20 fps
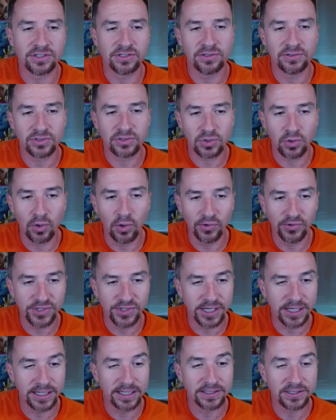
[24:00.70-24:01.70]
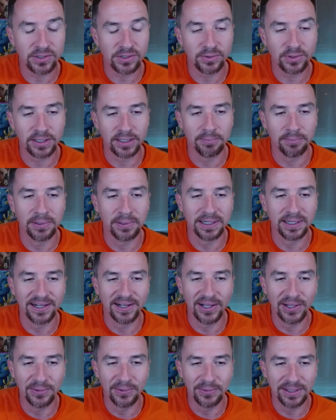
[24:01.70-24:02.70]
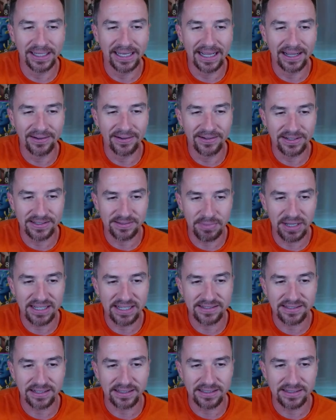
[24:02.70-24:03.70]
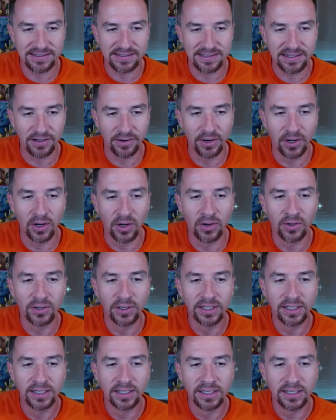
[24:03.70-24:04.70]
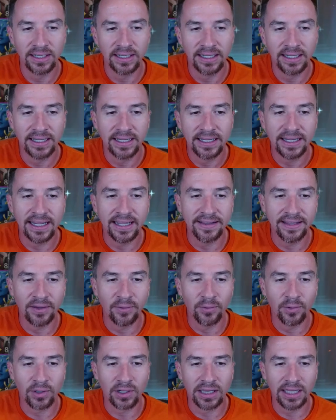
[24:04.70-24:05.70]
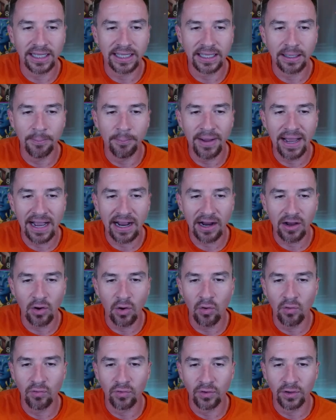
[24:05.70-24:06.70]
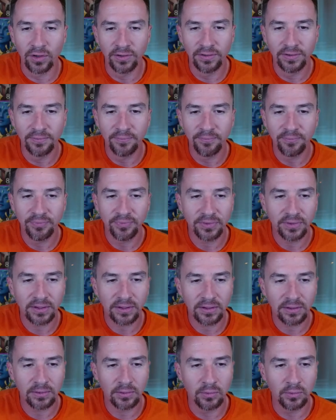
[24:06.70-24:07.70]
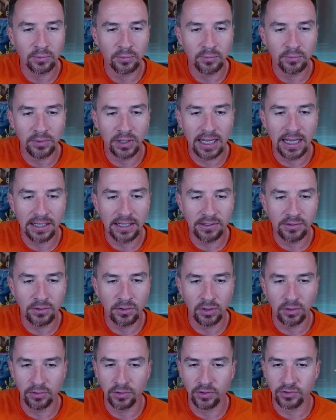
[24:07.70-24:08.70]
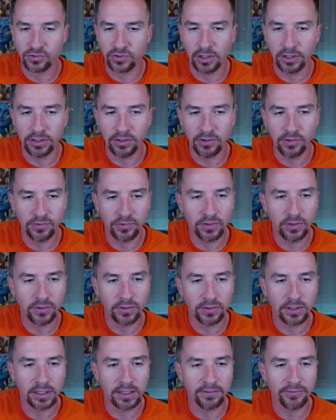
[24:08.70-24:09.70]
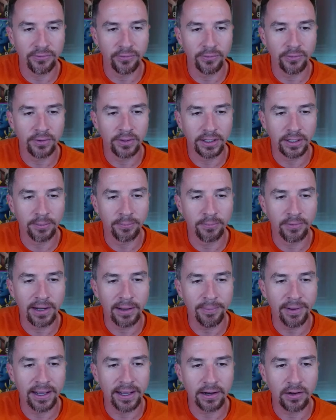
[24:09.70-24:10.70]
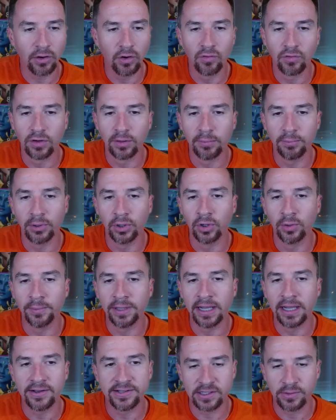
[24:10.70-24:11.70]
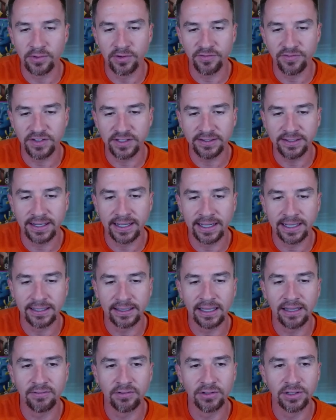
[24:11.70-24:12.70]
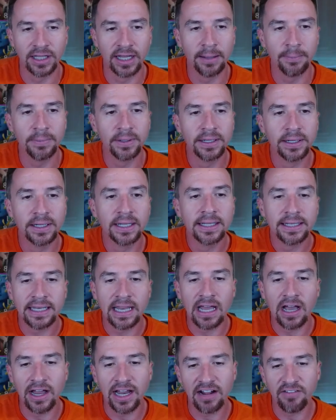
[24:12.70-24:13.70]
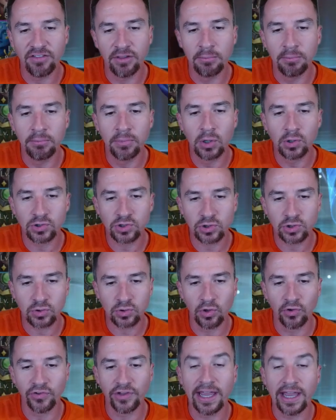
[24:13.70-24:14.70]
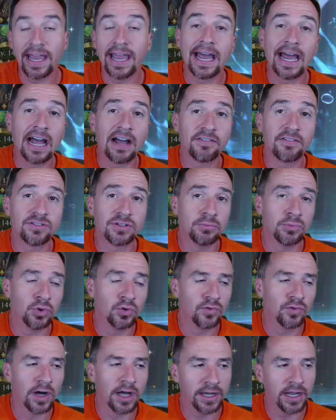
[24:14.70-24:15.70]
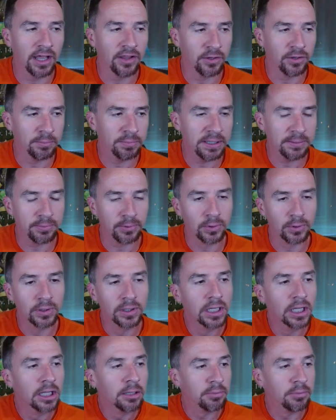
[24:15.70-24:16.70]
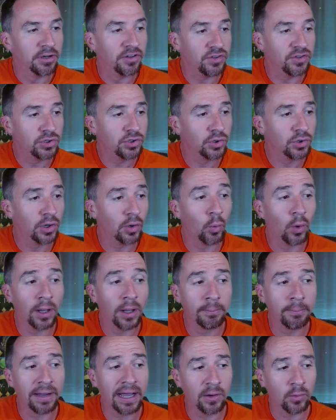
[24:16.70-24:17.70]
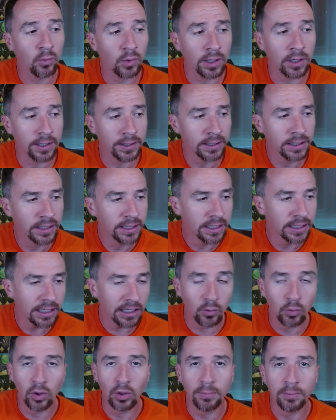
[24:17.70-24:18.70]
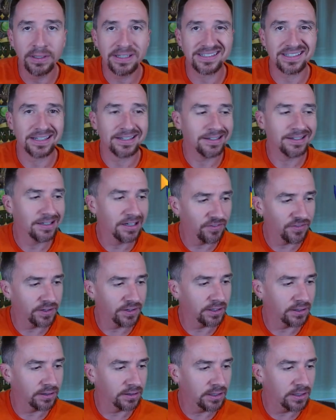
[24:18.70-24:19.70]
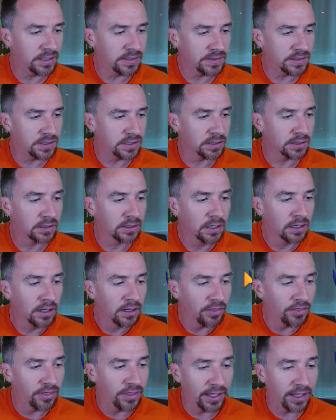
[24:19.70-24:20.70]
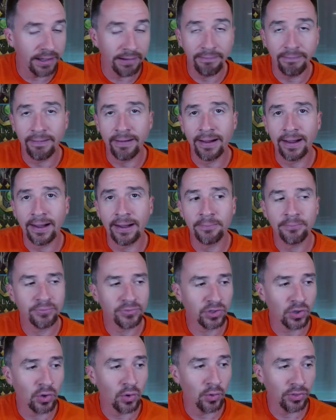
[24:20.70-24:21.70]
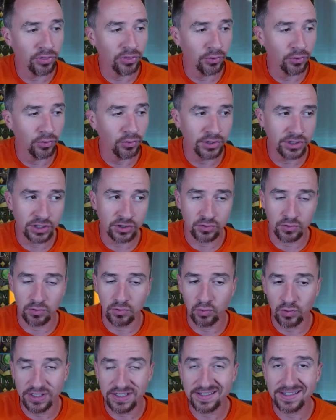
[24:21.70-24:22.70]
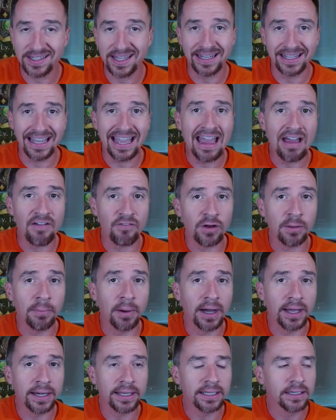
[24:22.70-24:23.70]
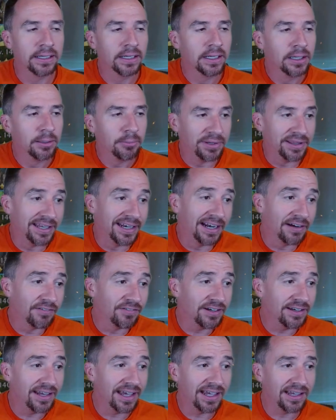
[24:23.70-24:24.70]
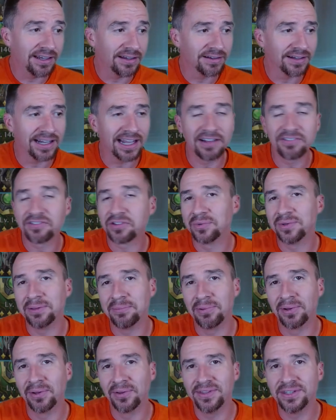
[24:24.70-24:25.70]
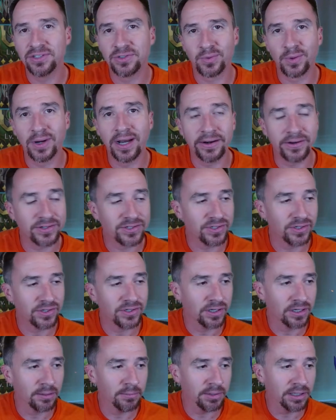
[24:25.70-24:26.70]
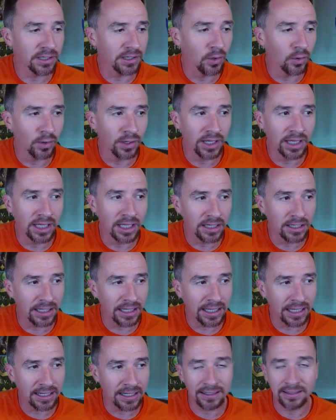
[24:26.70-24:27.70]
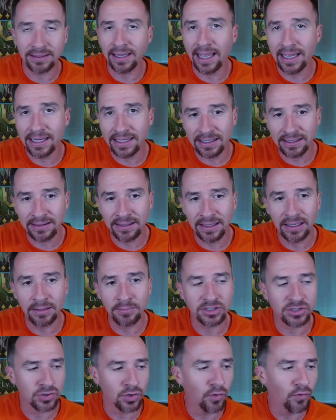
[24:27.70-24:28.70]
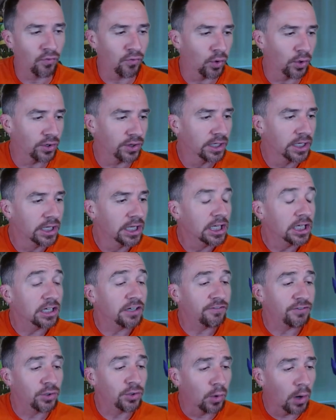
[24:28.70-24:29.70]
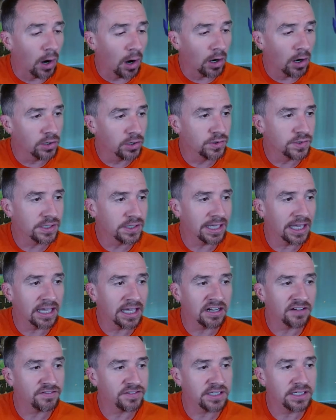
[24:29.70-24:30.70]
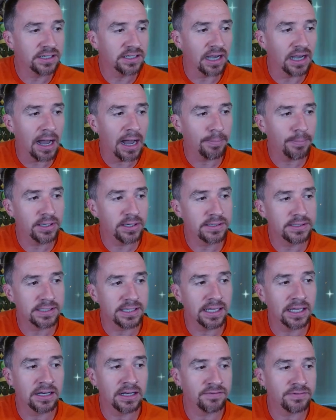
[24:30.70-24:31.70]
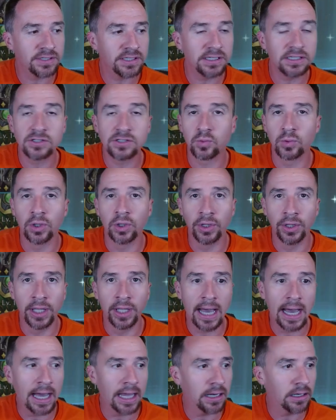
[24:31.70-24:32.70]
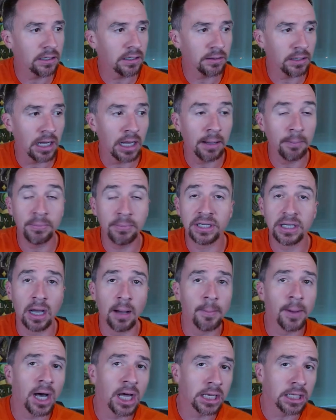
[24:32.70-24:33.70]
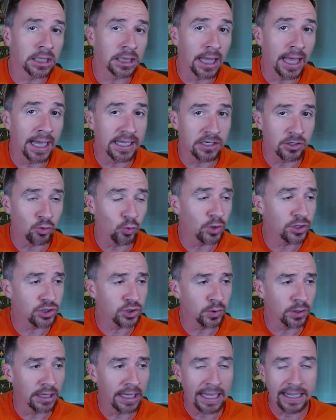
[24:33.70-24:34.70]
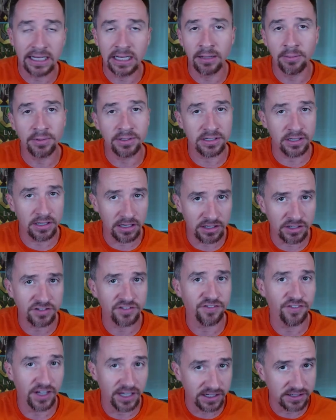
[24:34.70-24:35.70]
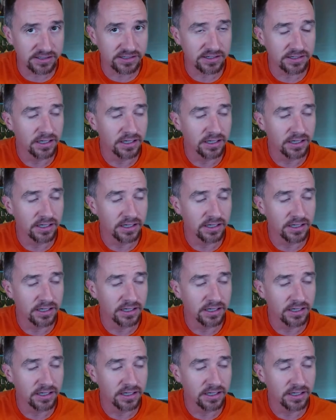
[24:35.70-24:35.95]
scrolls there. So we're going to bring it all the way down to basically 0. And then we'll click him back over. Those are already used. Okay, so we'll click him right back over. Boom, now he's at 159, level up. Now I have the most scrolls I have to move on to other people. But if you do it one by one, it will be significantly easier than going through and just resetting everybody. But then every day you're going to have to rebuild these rares. So you're going to be going in and enlightening them and so forth. If you are using NFT copies, the NFTs will not become unenlightened. Once you enlighten them, it's fixed.